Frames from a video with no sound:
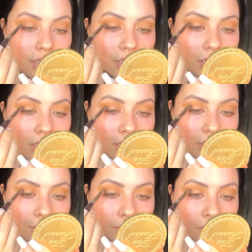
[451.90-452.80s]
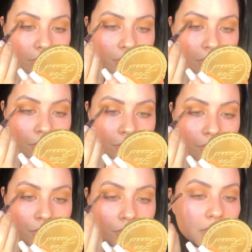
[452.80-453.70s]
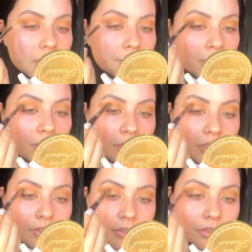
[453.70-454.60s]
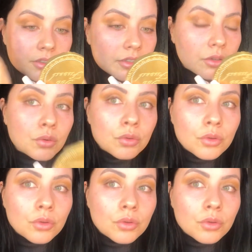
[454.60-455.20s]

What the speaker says: And I'm just gonna go in my crease. Ooh,